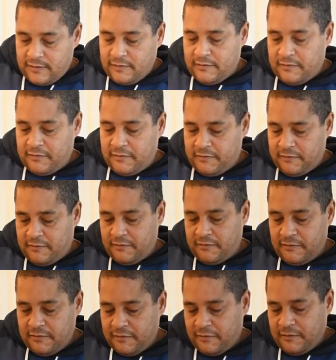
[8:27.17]

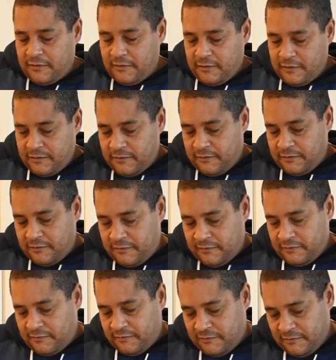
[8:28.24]

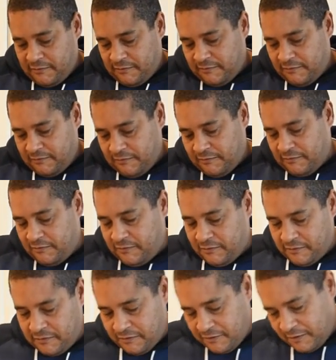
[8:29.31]

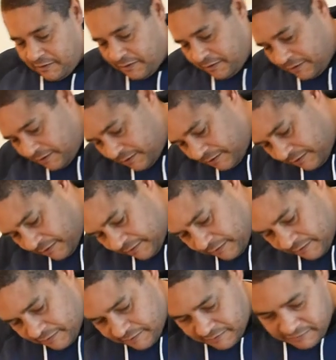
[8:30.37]

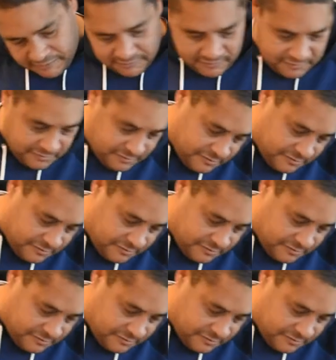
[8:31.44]
[no speech]